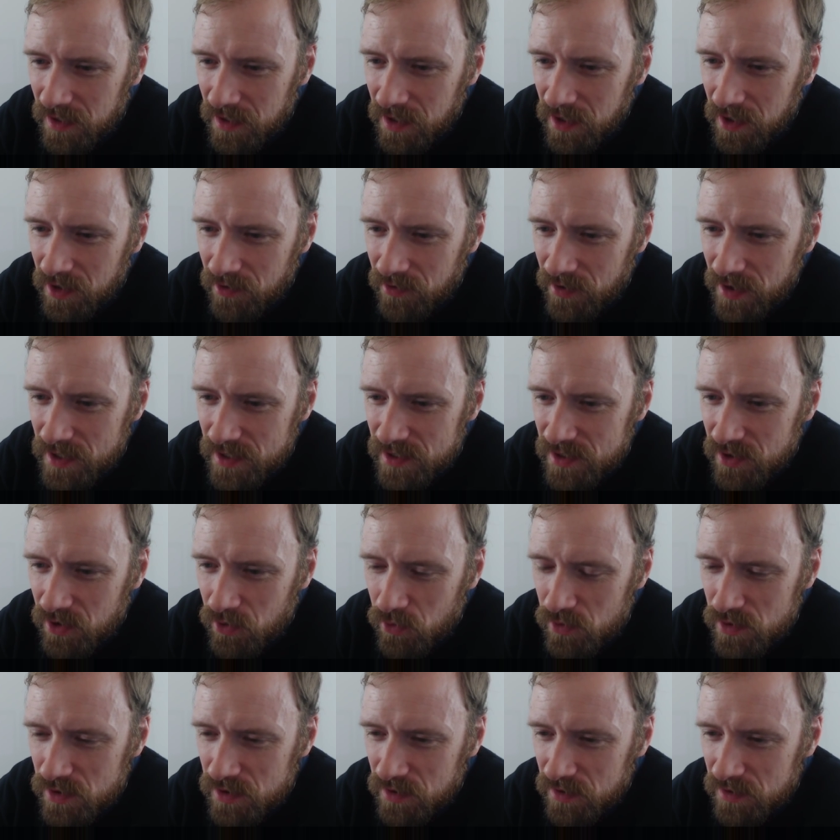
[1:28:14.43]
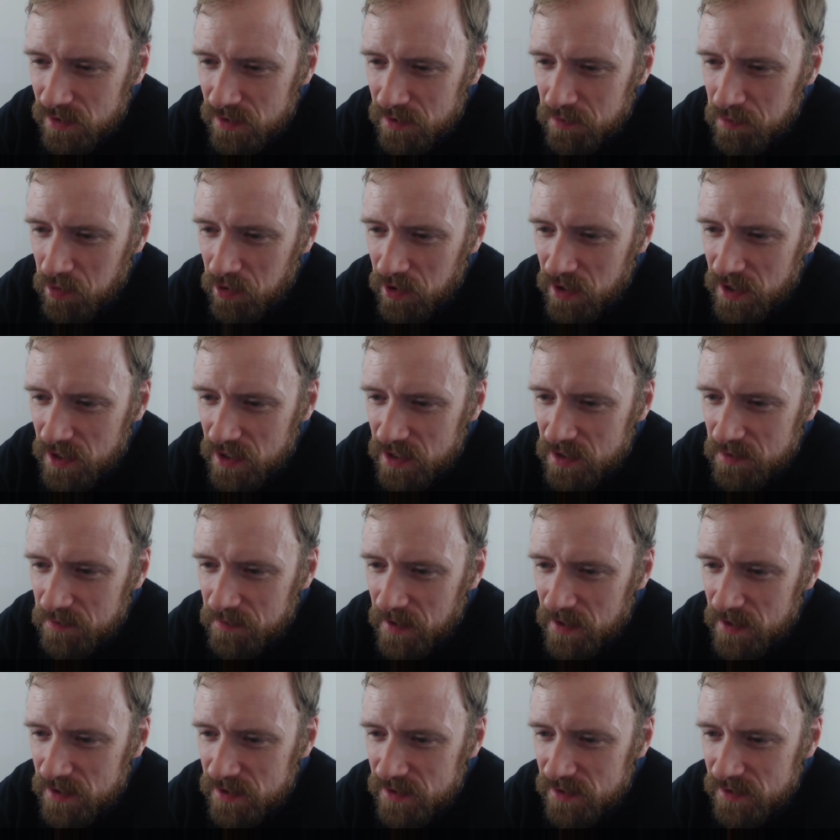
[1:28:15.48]
Grace, those are pretty
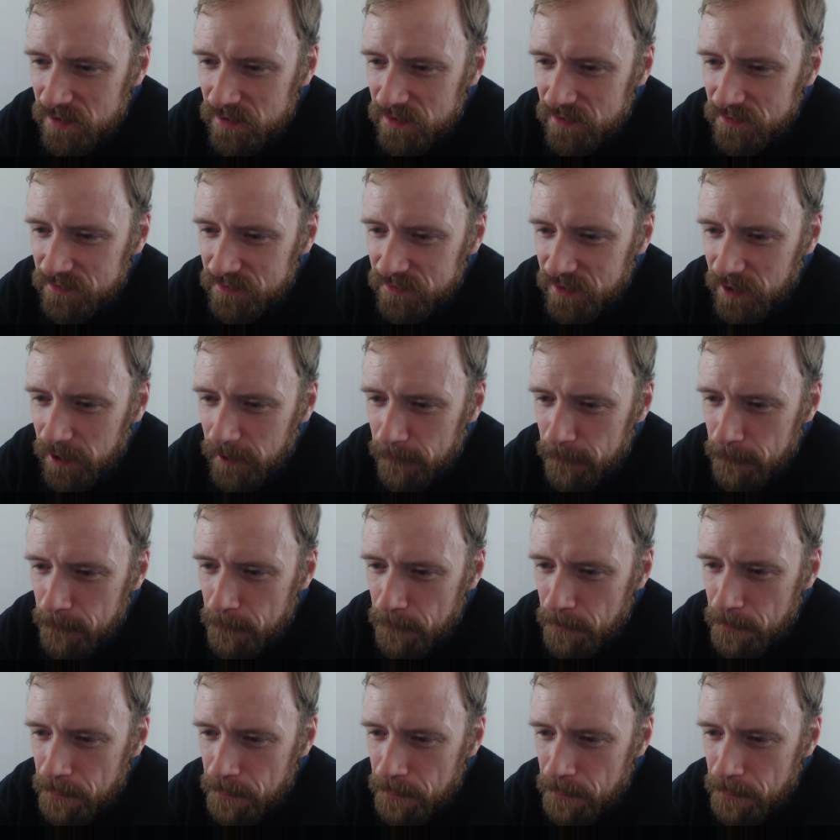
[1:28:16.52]
expensive. Yep.